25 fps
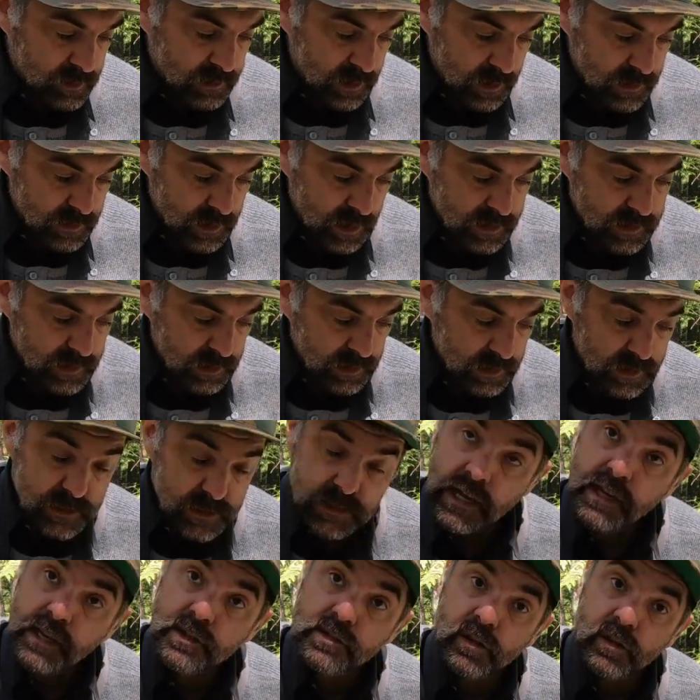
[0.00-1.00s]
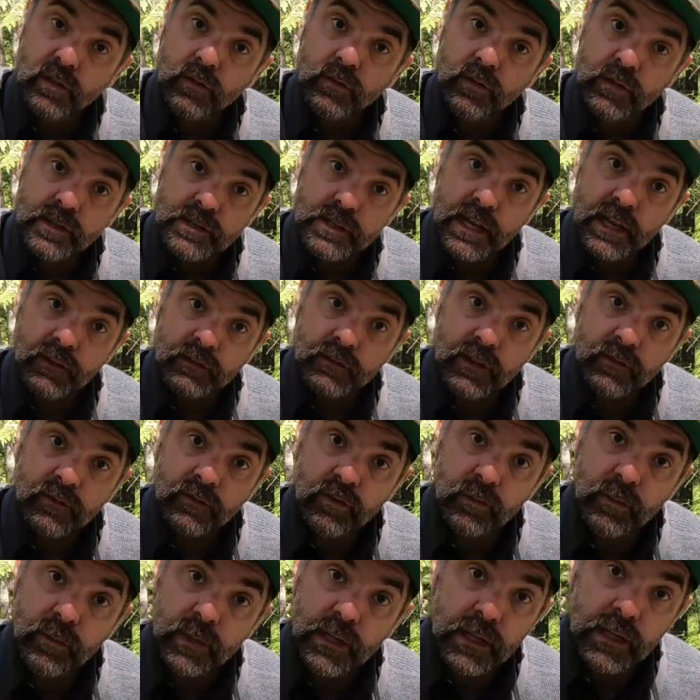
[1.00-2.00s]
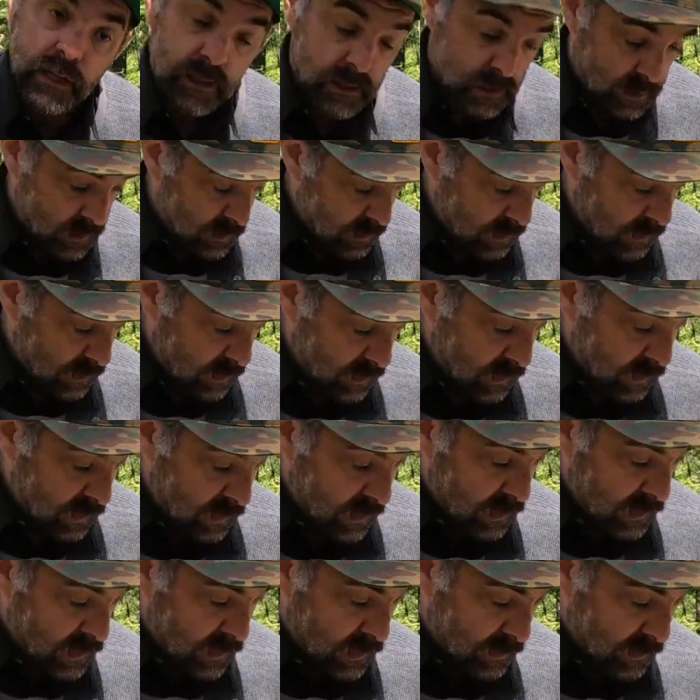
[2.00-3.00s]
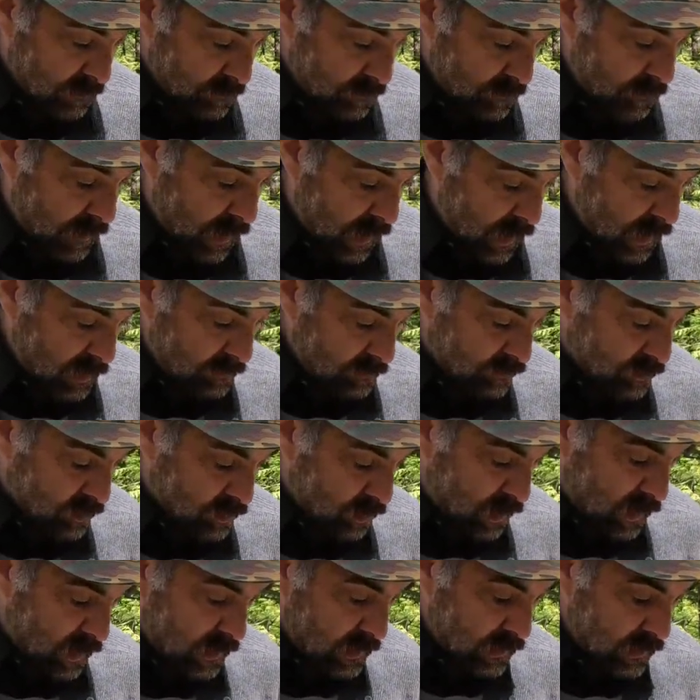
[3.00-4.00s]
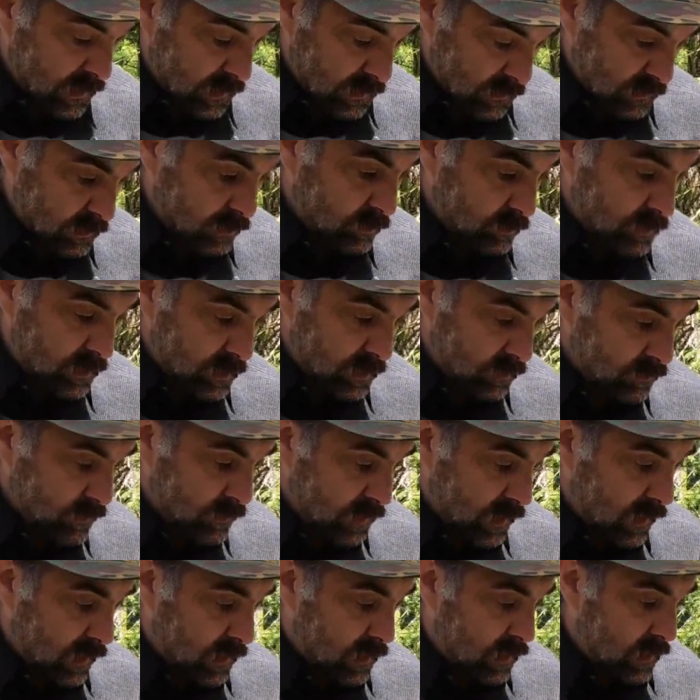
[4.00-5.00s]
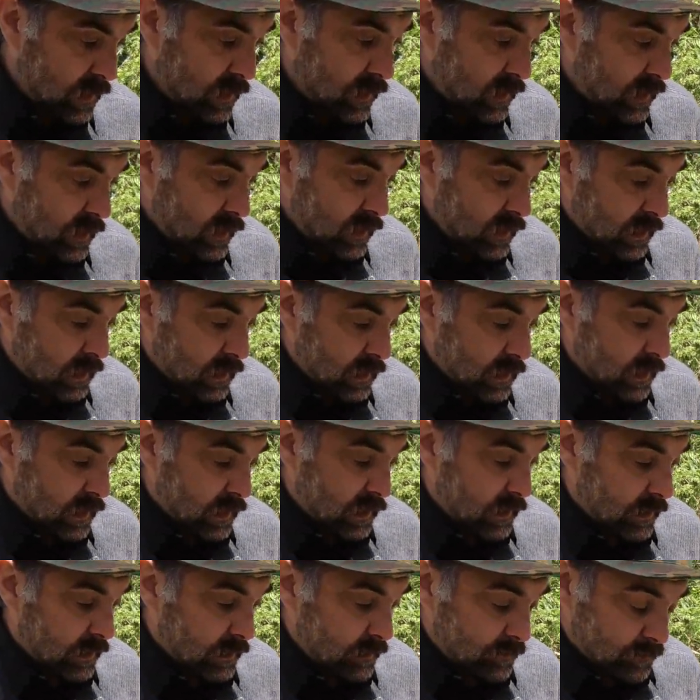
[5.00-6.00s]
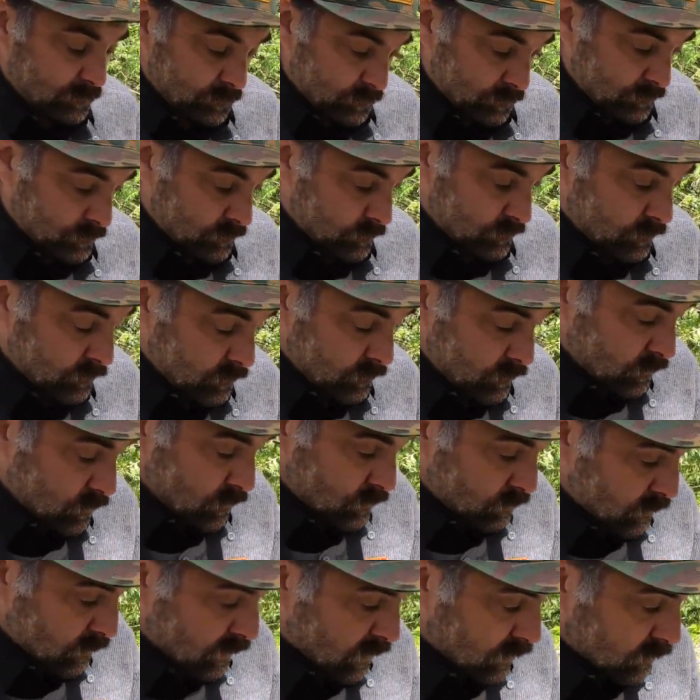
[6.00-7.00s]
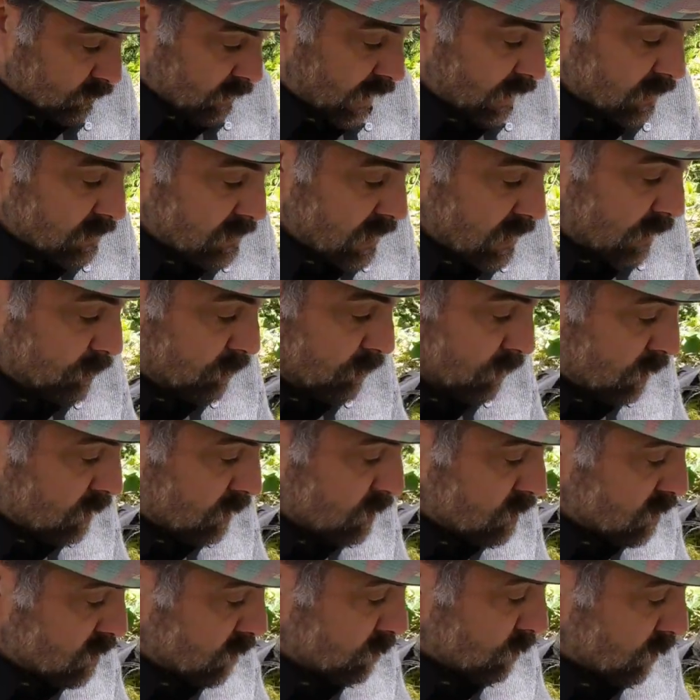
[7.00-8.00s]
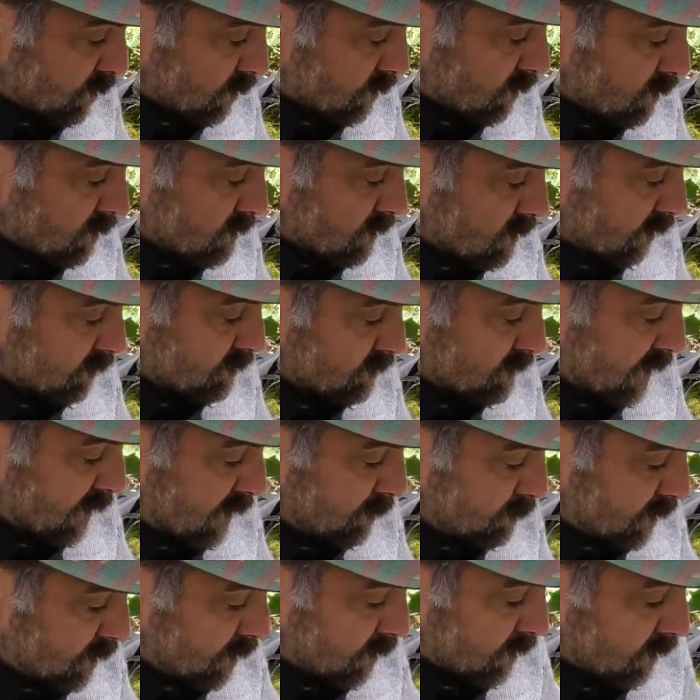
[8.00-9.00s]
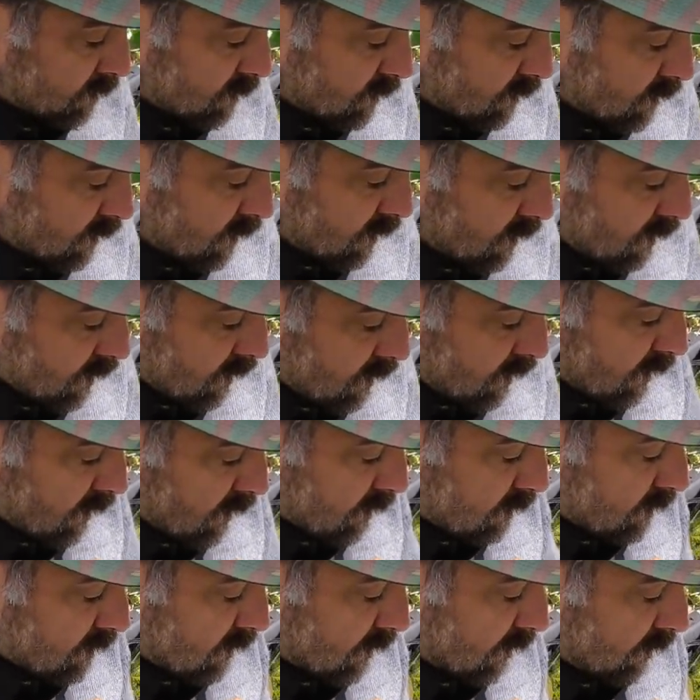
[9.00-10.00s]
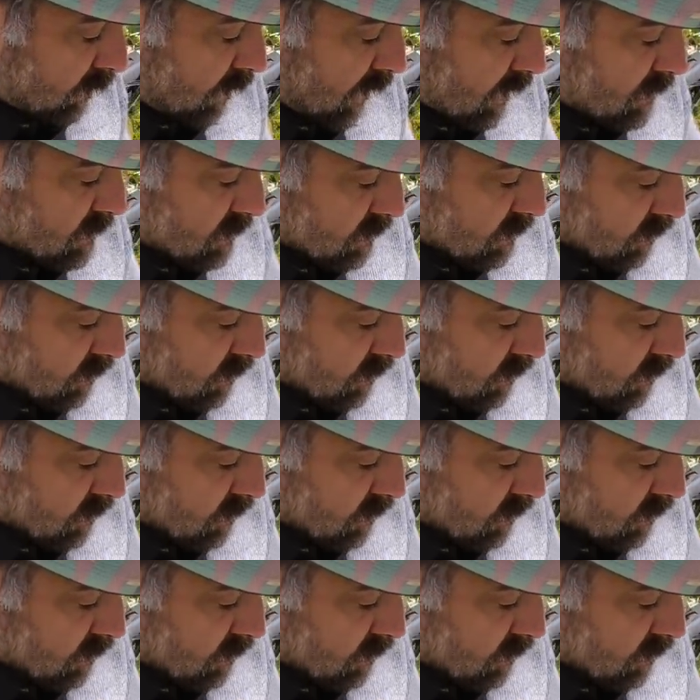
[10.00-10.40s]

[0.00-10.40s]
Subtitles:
because that's an essential for safety for me. I've got a little bit of what we call duct tape, super tough tape here, and that's